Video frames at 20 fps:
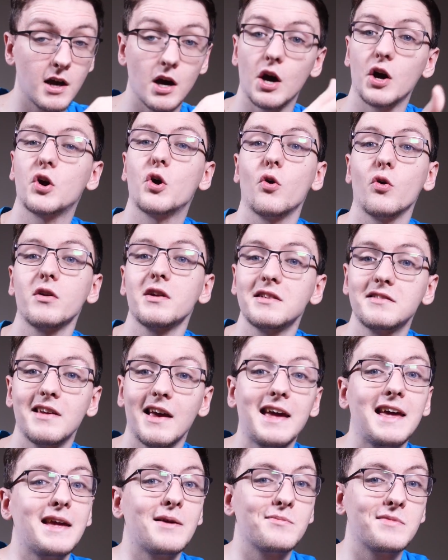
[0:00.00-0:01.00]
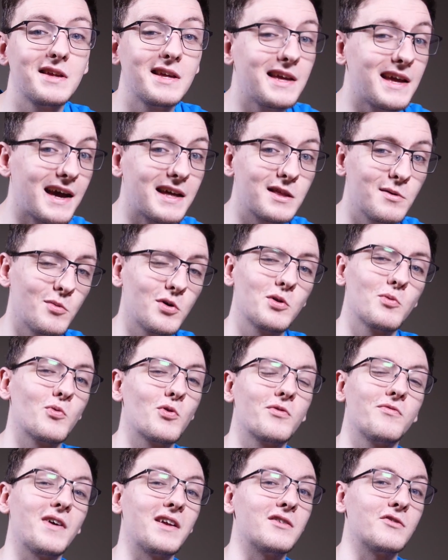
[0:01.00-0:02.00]
According to AMD and the
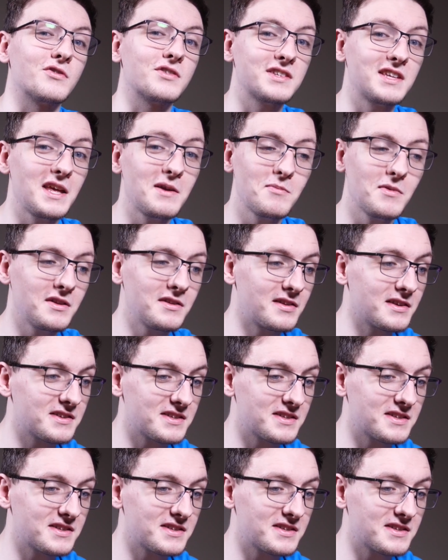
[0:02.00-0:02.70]
motherboard vendor statement,